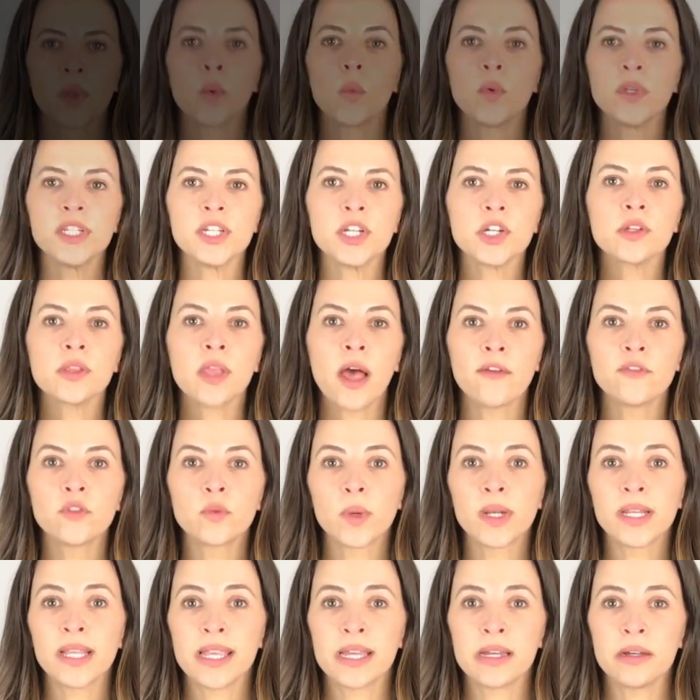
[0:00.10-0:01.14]
Was your loved
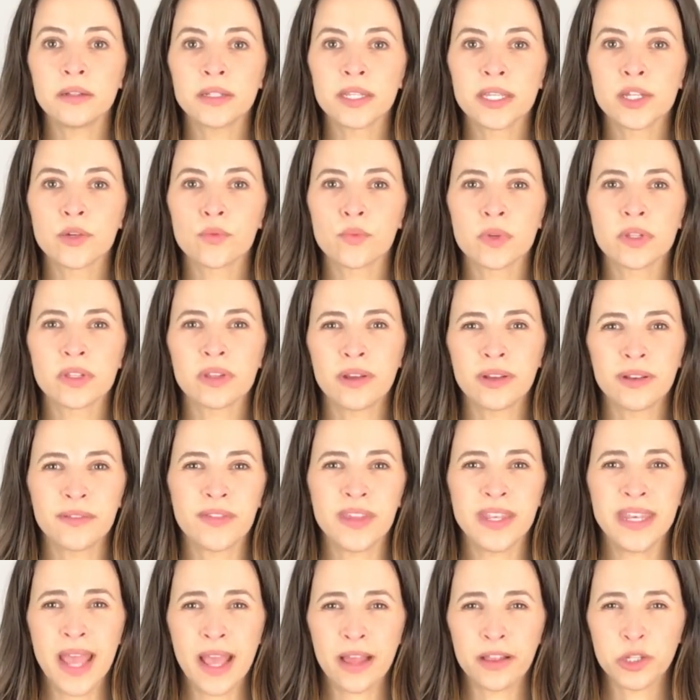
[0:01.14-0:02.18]
one killed as a result
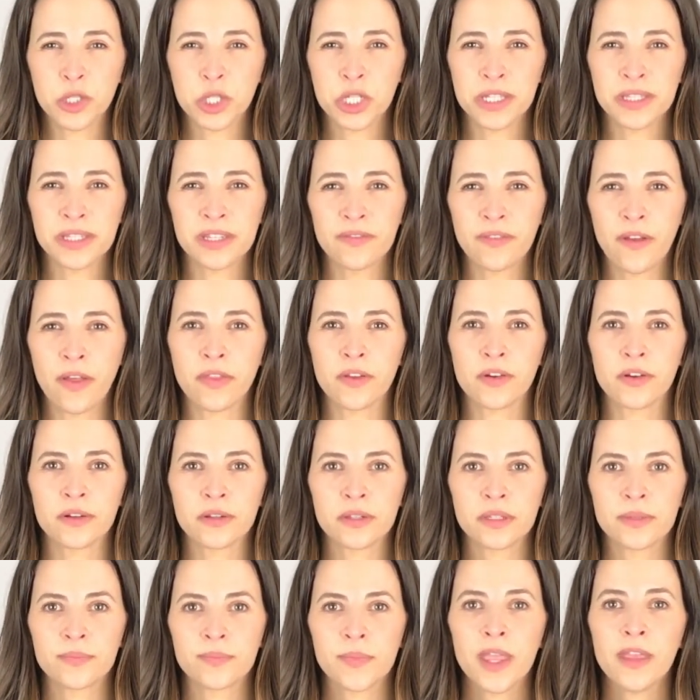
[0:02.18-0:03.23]
of the negligence of
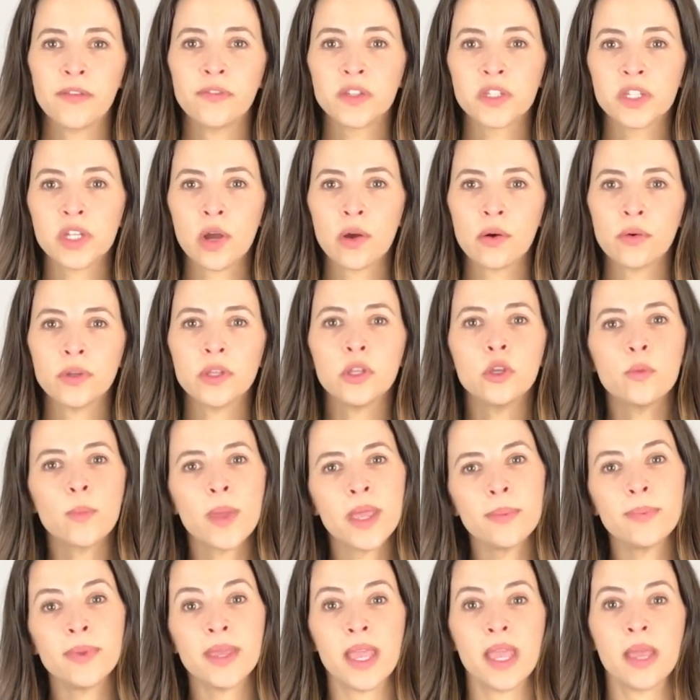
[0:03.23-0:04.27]
others? If so, you
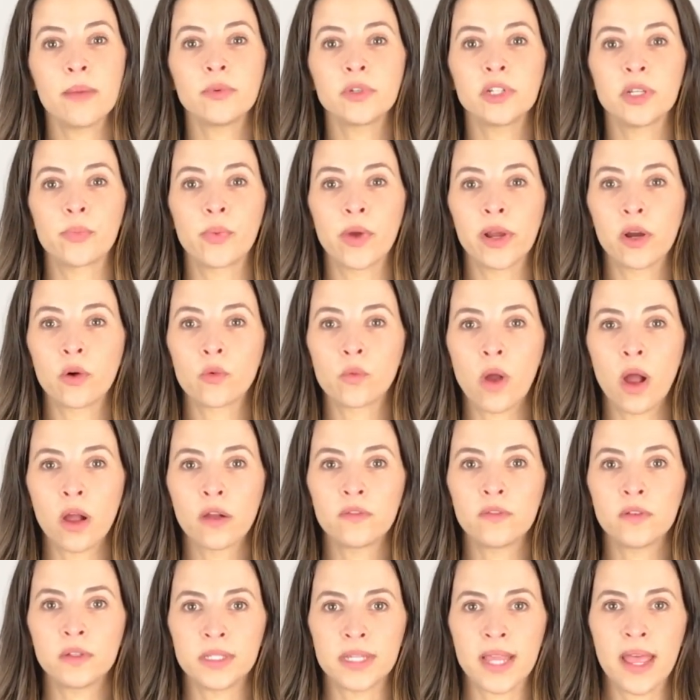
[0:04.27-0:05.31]
may be able to bring a
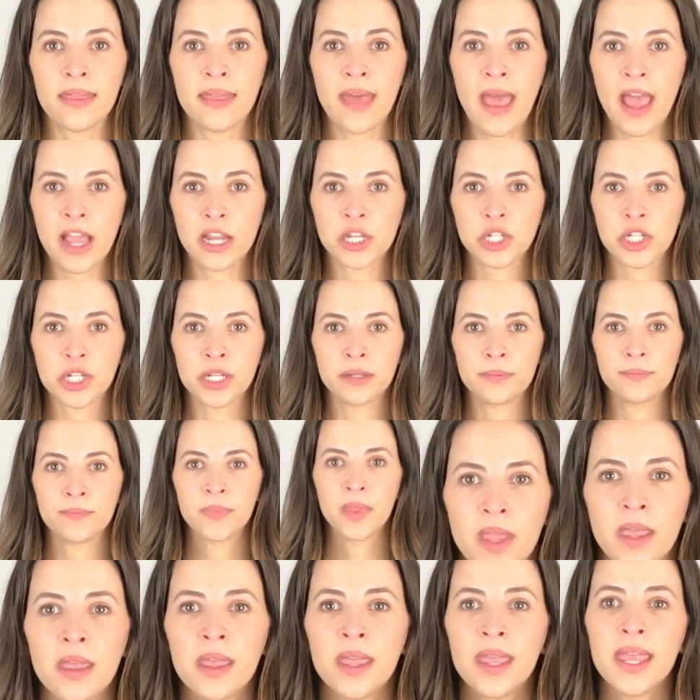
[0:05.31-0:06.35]
wrongful death action.
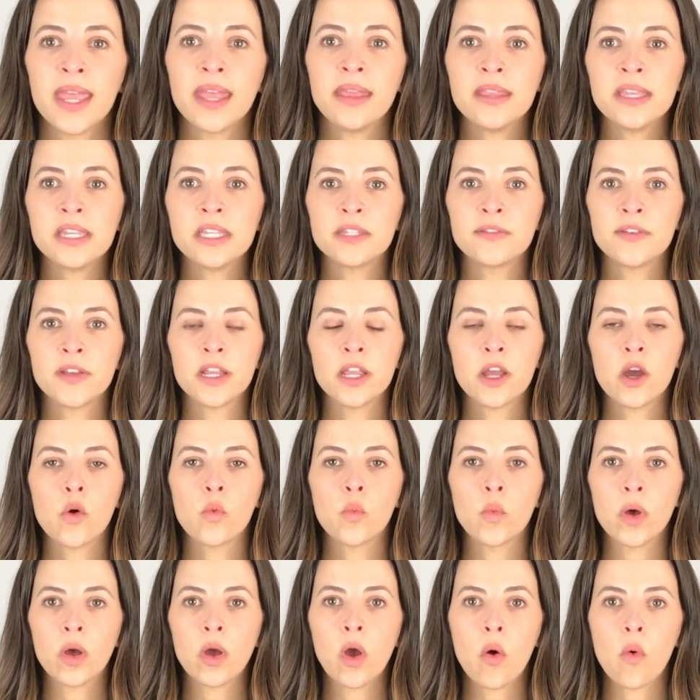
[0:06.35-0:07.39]
In this video,
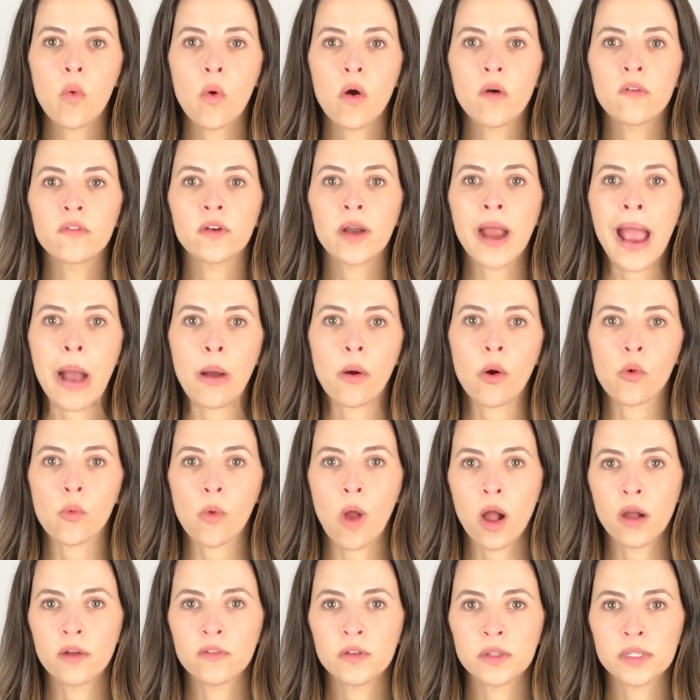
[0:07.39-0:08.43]
we'll go over how a
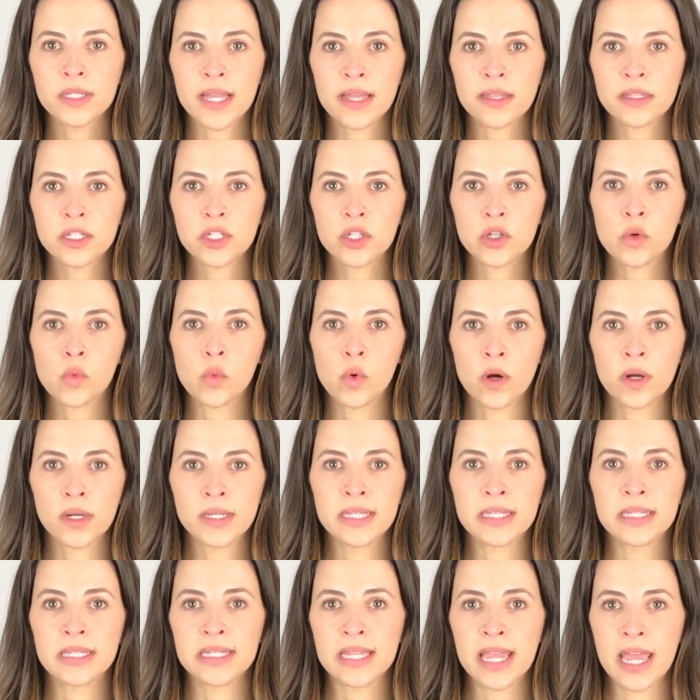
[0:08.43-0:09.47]
wrongful death suit
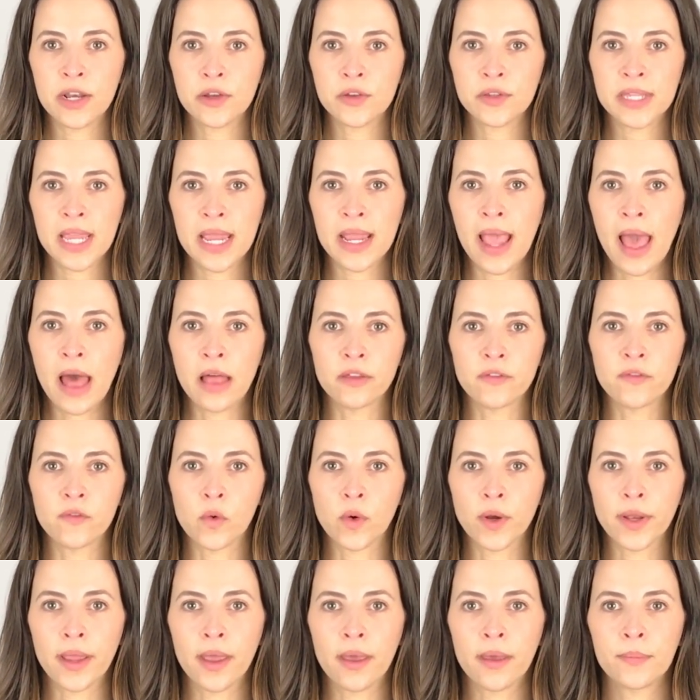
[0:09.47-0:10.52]
works in San Jose,
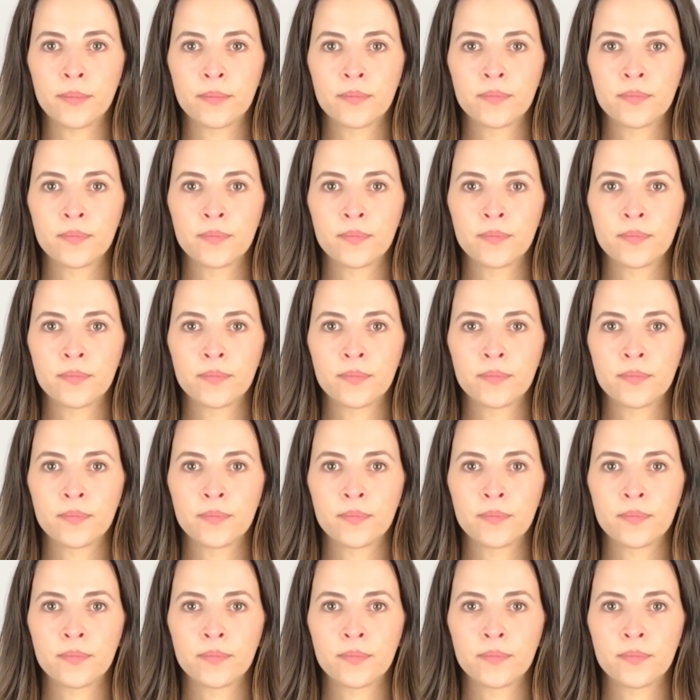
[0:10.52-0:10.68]
California.